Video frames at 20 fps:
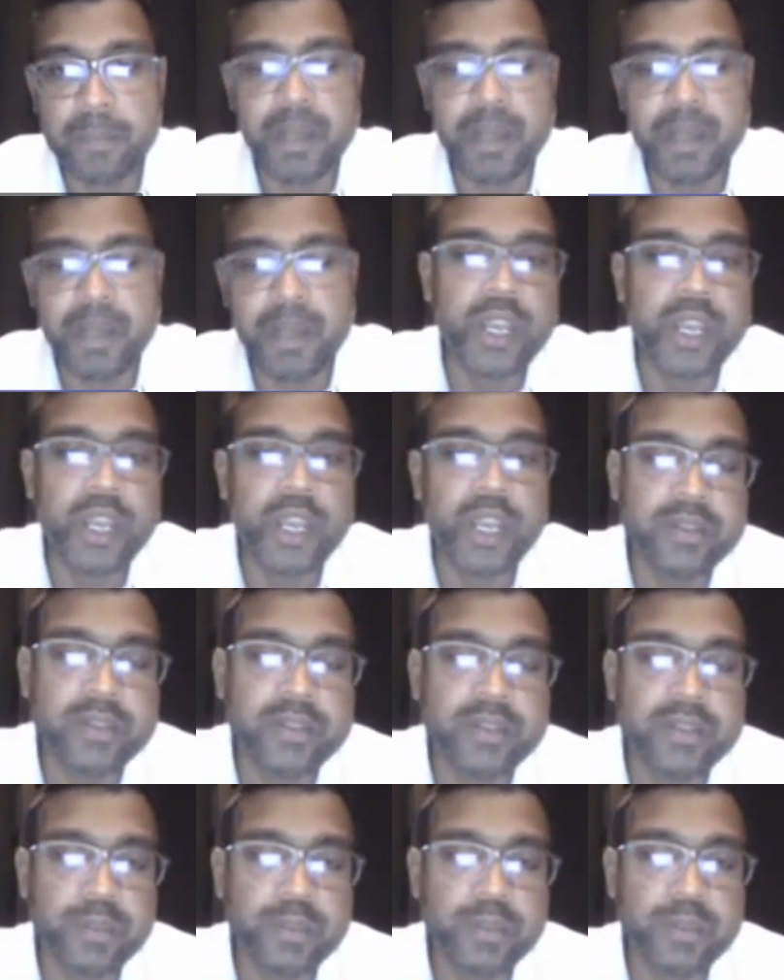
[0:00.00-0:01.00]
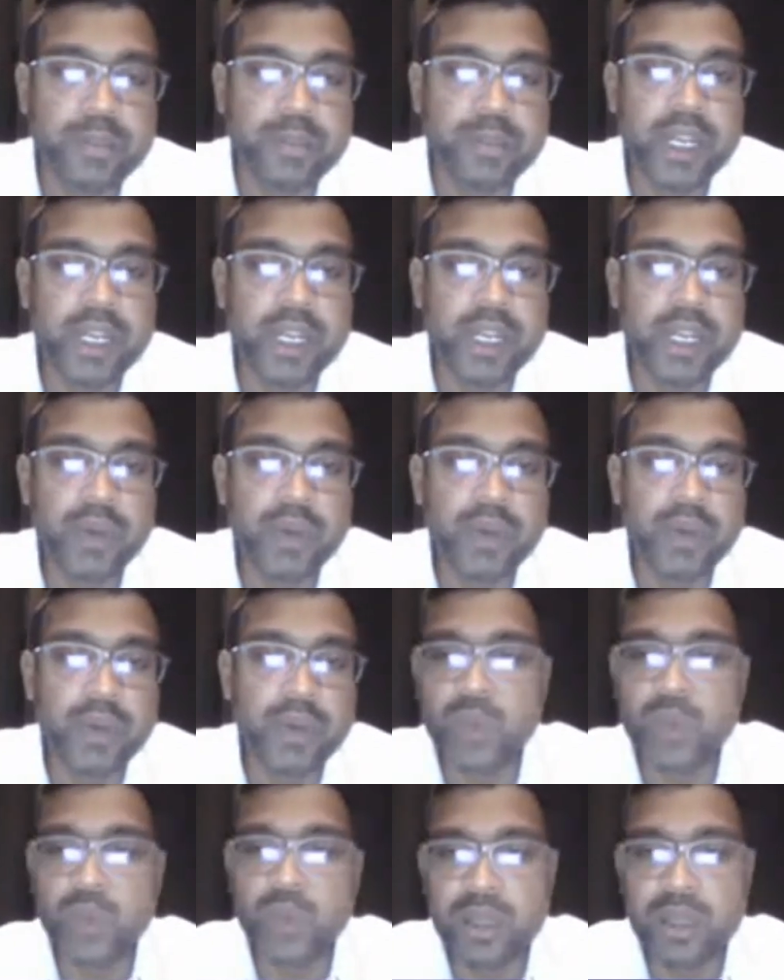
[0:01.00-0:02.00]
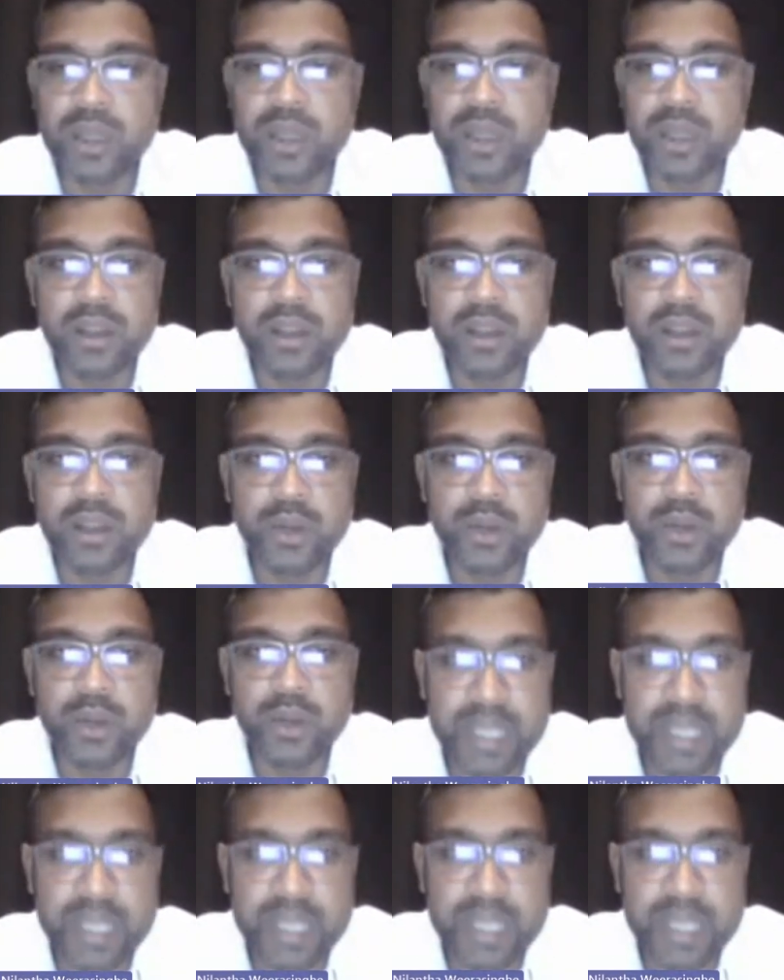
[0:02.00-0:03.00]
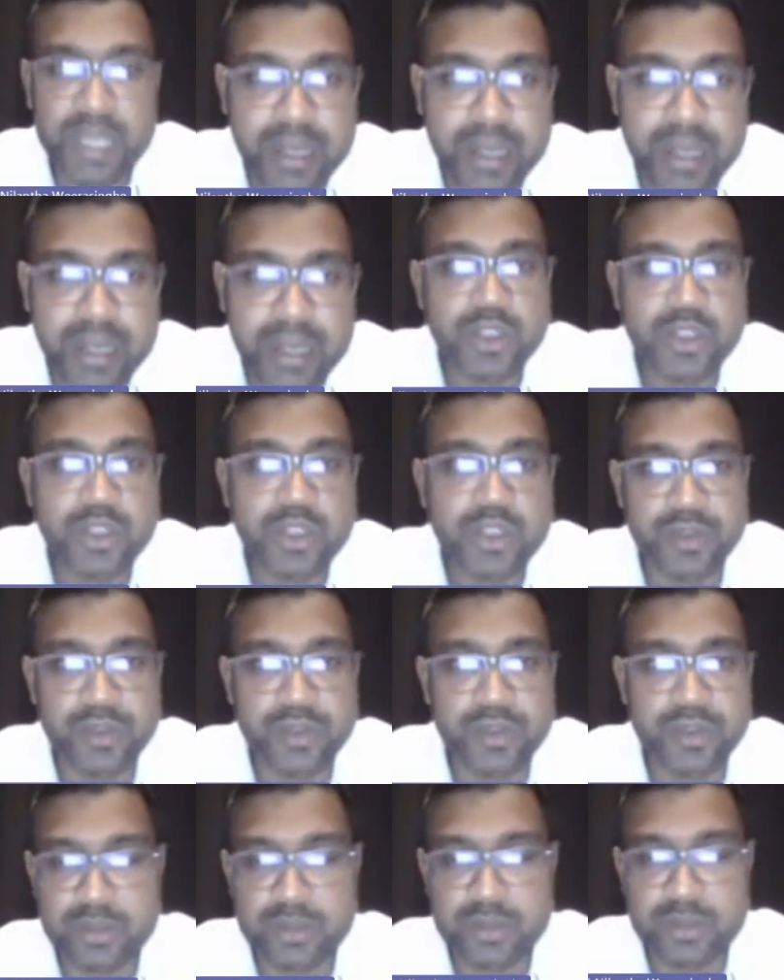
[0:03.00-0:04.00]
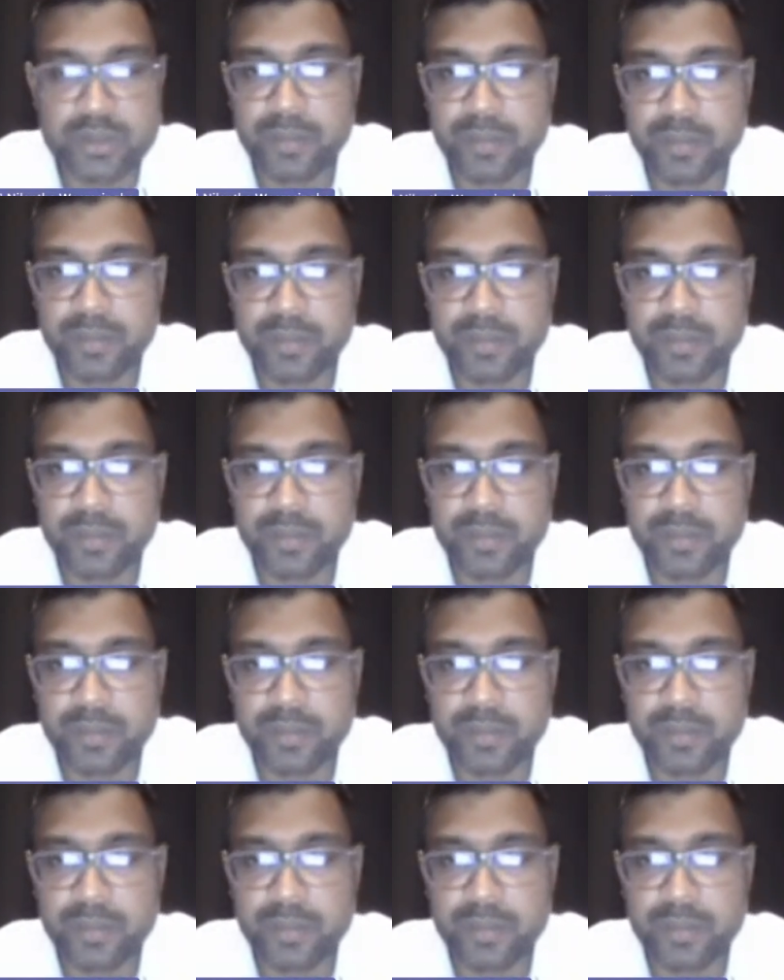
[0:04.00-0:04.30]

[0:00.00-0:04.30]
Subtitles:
But auditor's objective is what? To decrease audit risk.